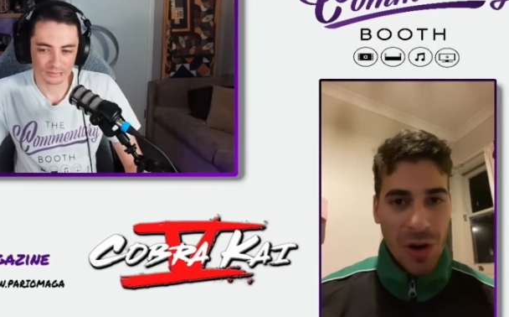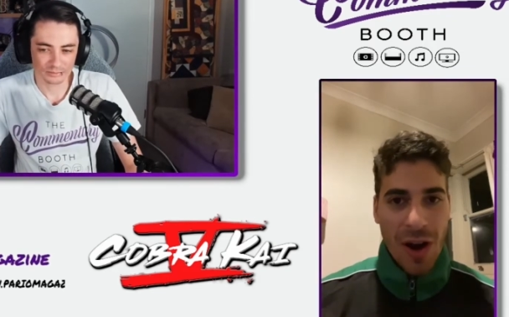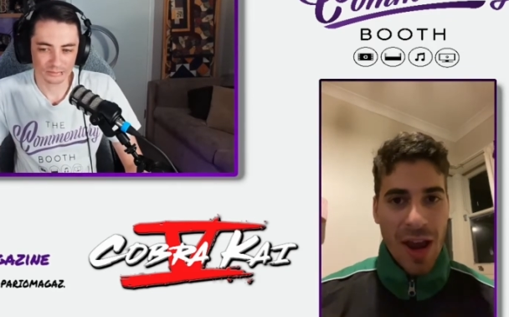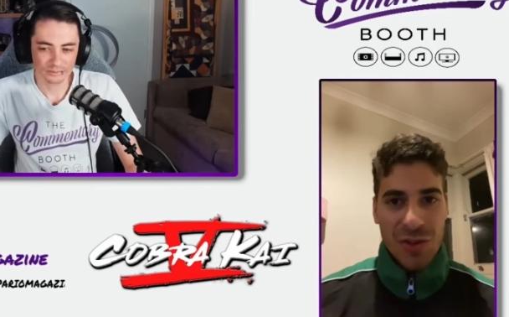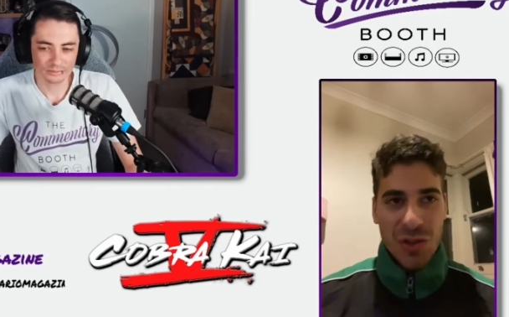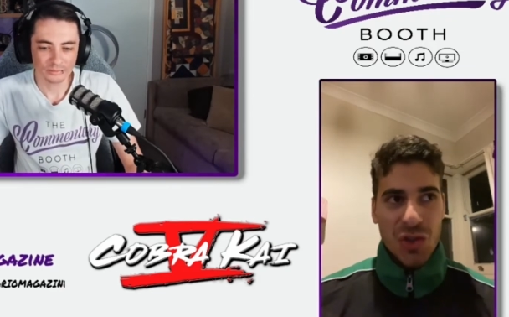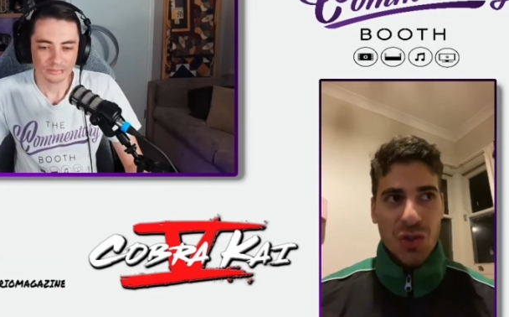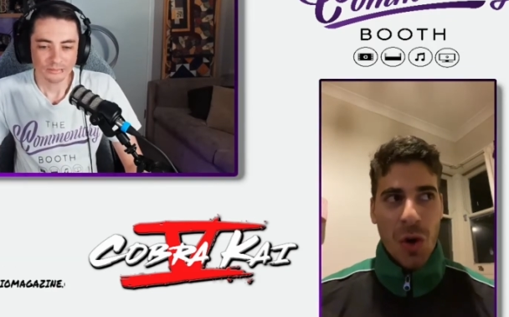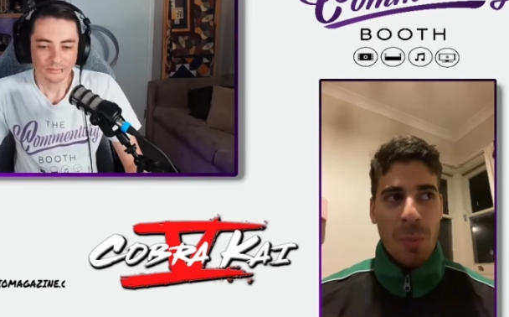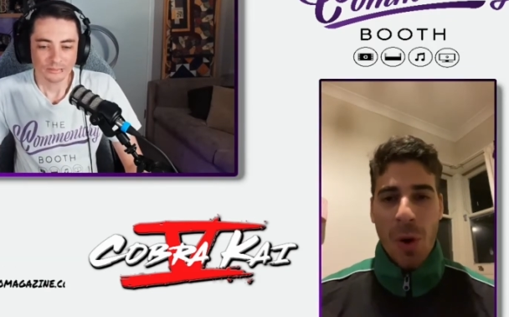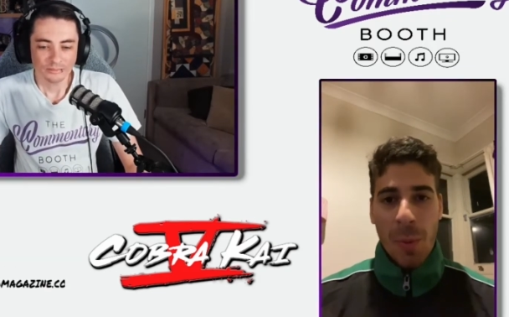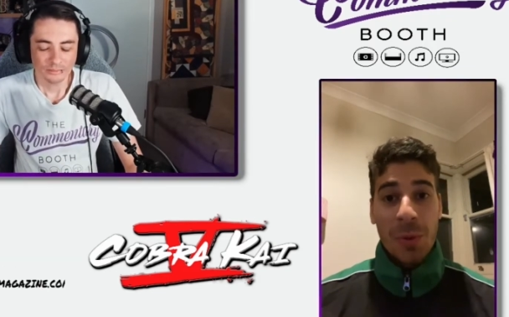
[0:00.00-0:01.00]
Speaker 1: Kai is just so
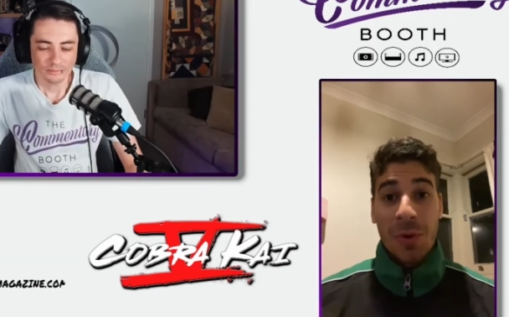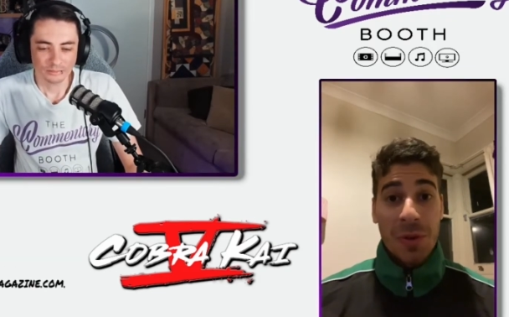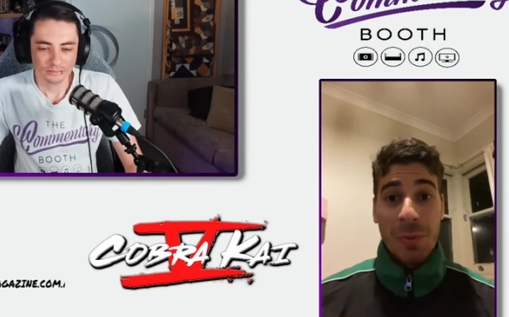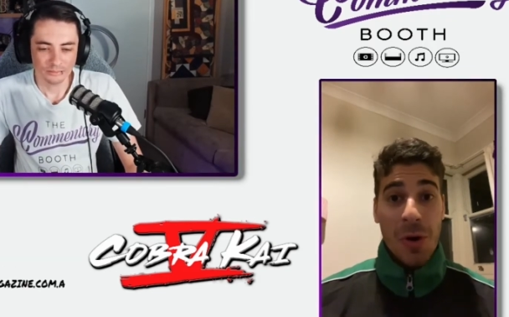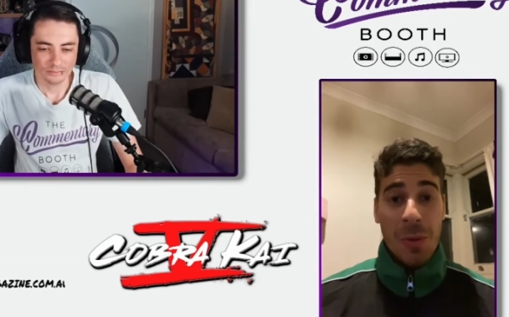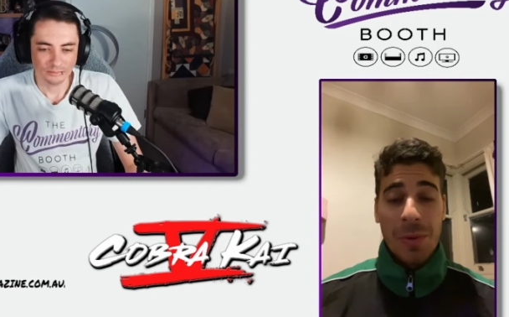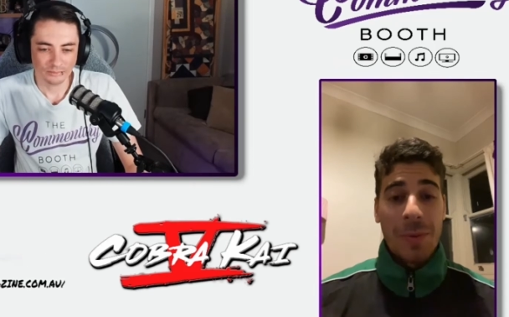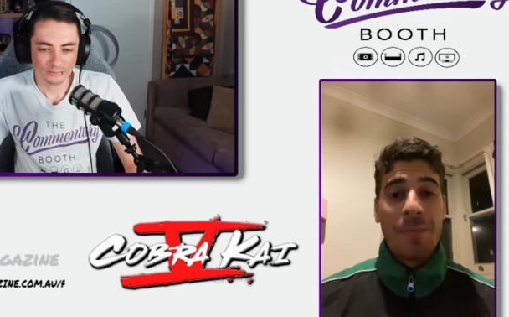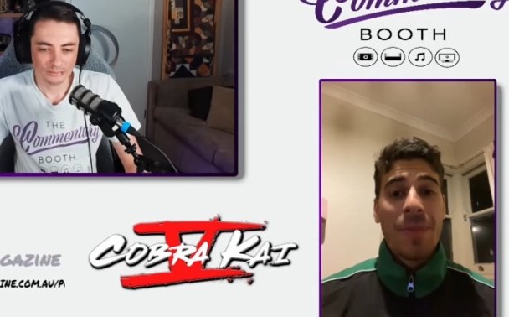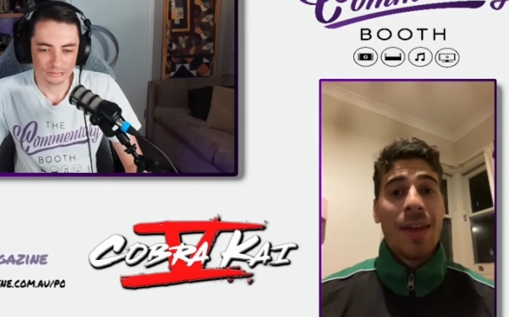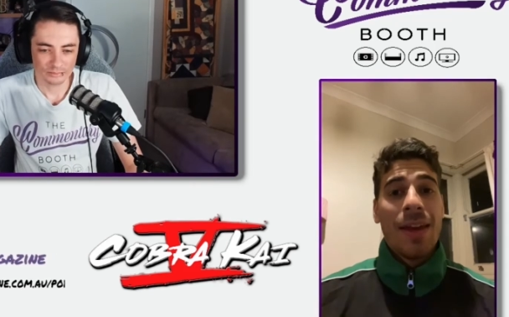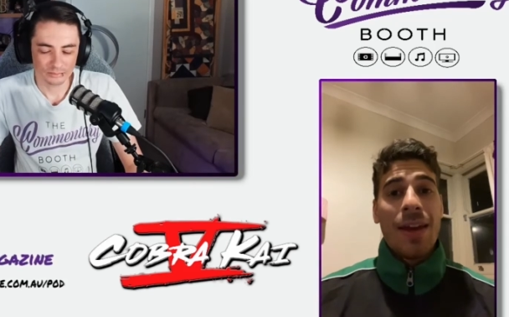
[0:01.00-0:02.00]
popular at the moment.
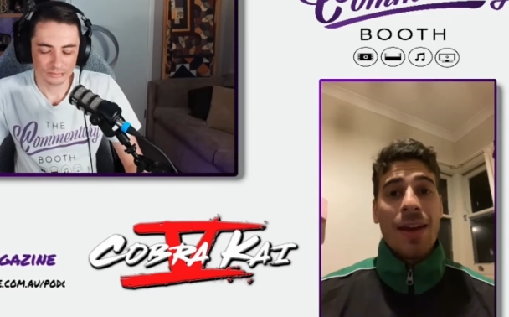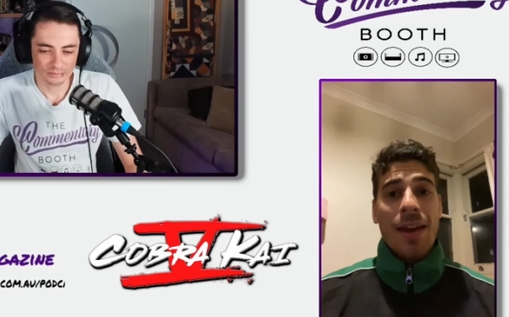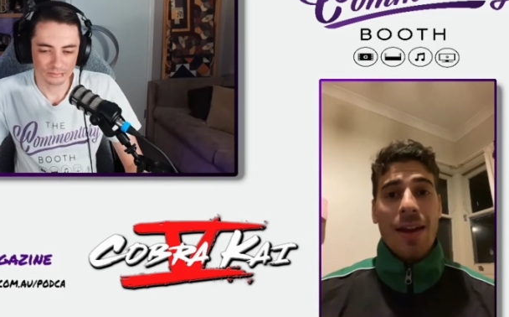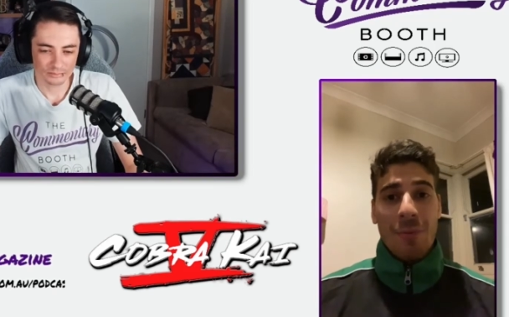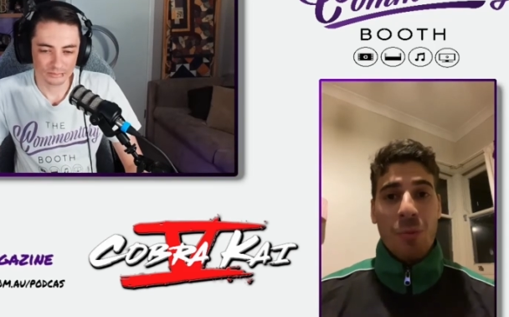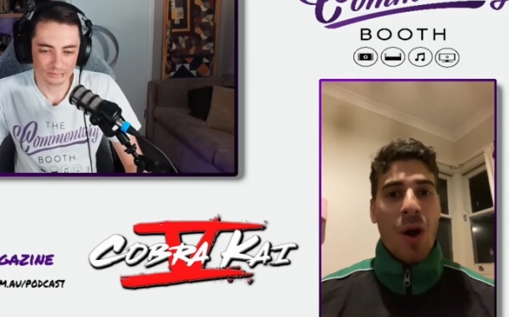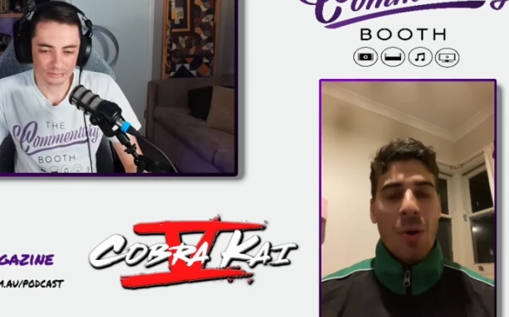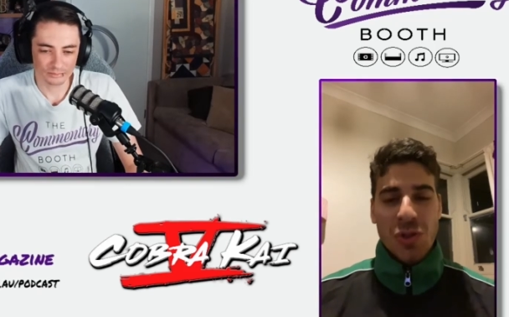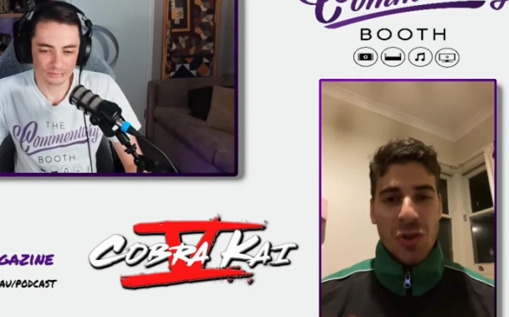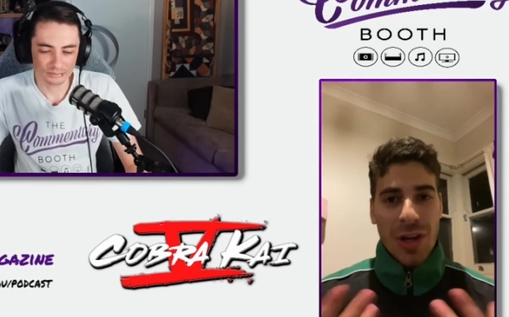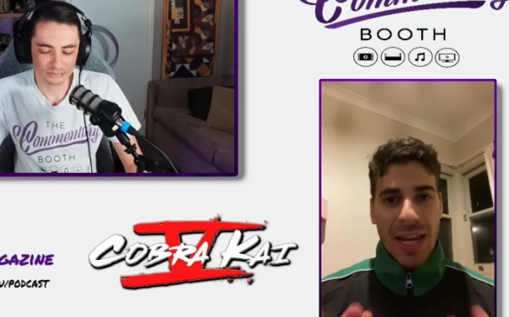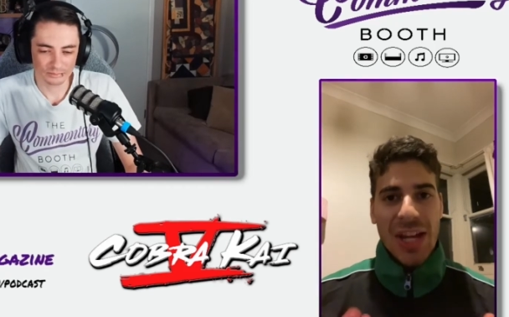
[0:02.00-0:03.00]
Why would
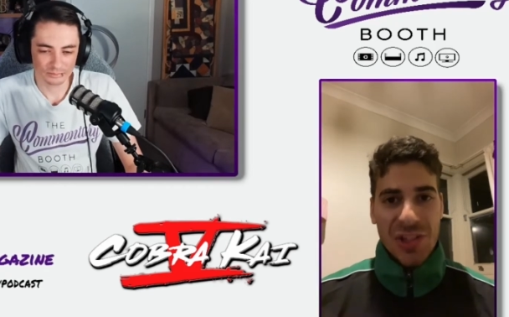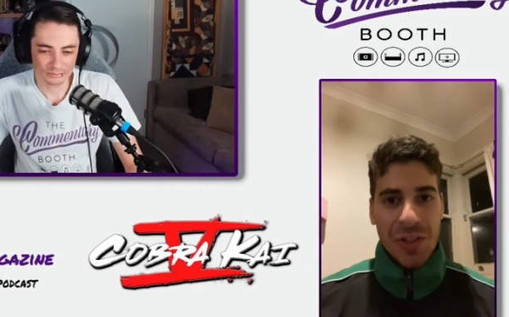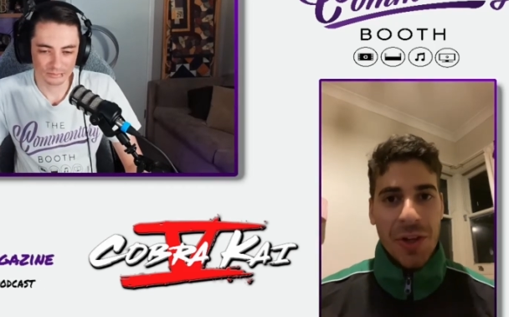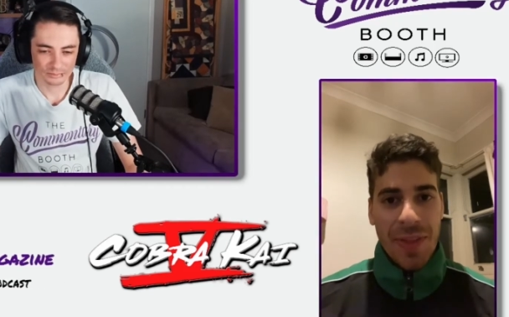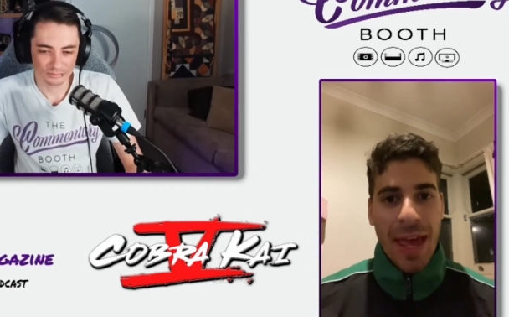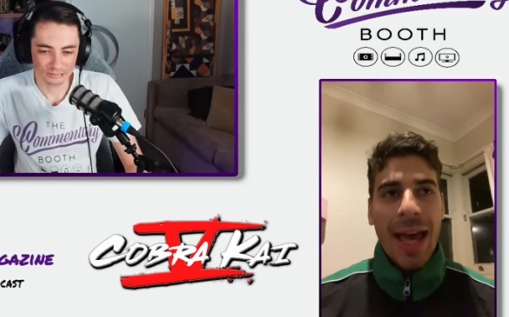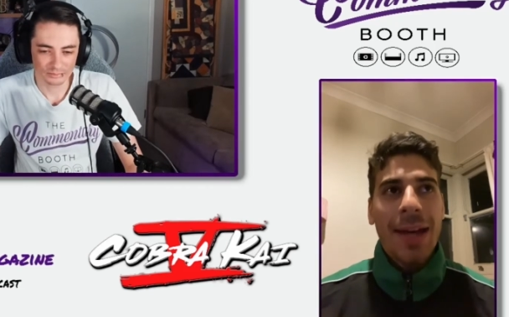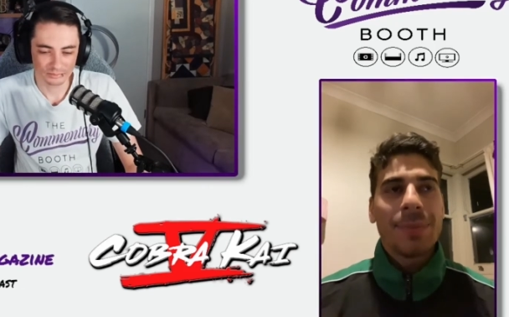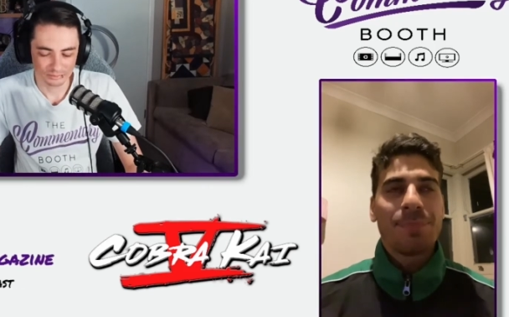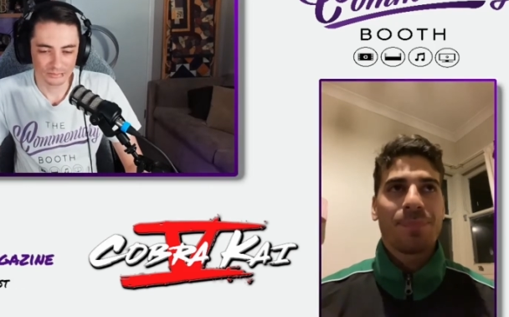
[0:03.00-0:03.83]
you not cash in on that?